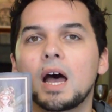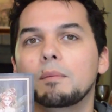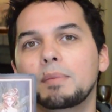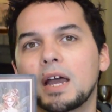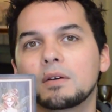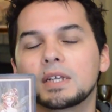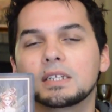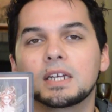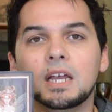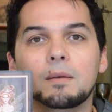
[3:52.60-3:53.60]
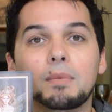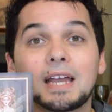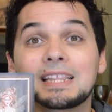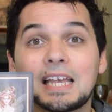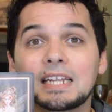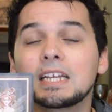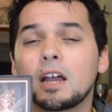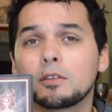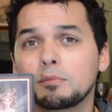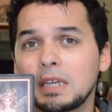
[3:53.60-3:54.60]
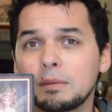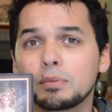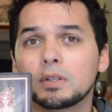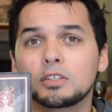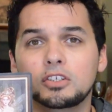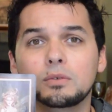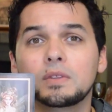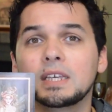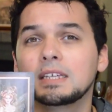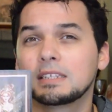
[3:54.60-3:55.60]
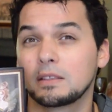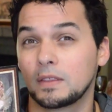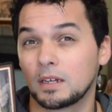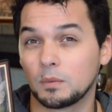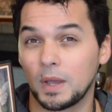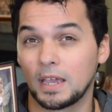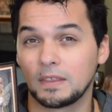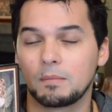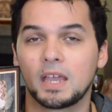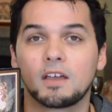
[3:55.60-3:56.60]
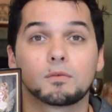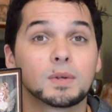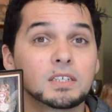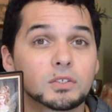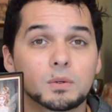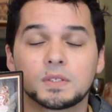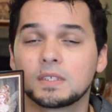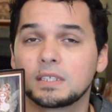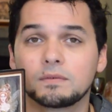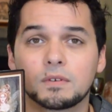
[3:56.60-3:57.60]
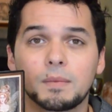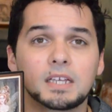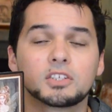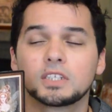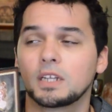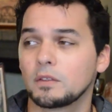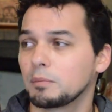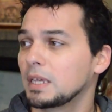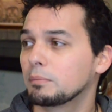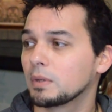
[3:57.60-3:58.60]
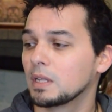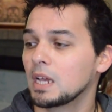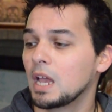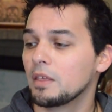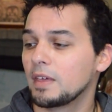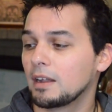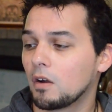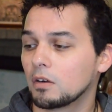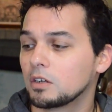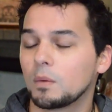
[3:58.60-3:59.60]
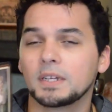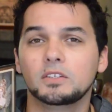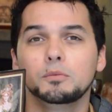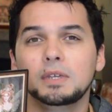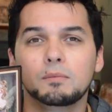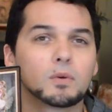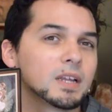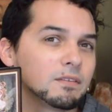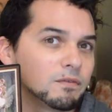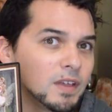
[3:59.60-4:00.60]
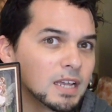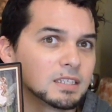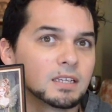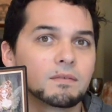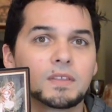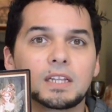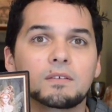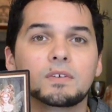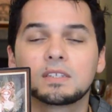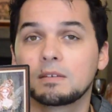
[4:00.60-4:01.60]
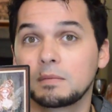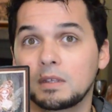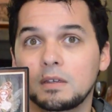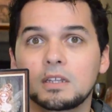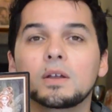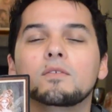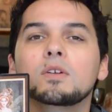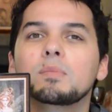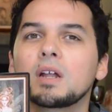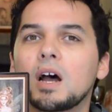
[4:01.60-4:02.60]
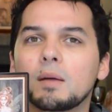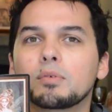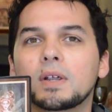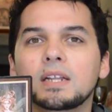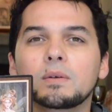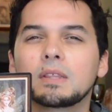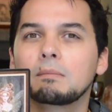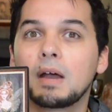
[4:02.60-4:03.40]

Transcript: about it by letting other people do things their way. They may have resources, information, other people that are going to be more effective than if it's, you know, if we've been operating with a